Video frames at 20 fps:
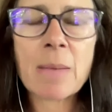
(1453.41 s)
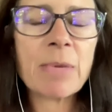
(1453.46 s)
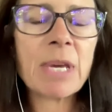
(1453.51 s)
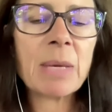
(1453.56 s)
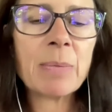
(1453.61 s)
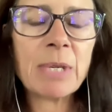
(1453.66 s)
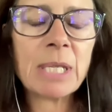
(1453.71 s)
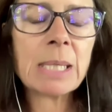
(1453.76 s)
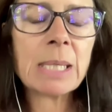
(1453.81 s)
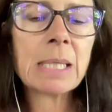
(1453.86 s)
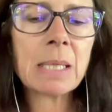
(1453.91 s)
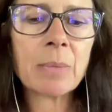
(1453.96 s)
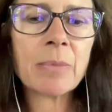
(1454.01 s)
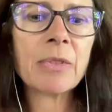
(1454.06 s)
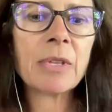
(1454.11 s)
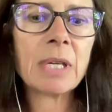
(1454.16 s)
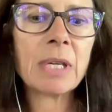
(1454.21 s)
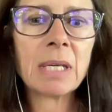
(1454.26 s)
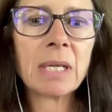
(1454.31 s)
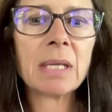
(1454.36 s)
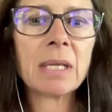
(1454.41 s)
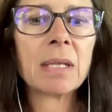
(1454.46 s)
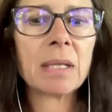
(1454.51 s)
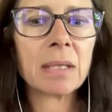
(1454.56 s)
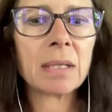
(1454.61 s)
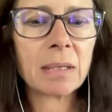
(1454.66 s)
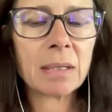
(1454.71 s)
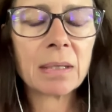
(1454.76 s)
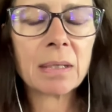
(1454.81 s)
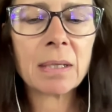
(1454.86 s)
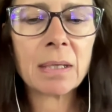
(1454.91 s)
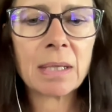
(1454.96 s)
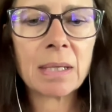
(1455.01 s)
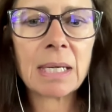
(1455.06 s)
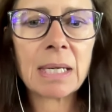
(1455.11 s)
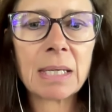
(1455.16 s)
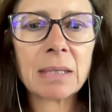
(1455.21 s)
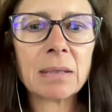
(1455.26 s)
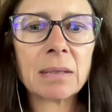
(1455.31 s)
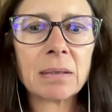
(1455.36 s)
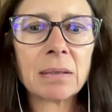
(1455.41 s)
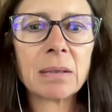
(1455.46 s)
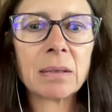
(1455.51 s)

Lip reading: may be something that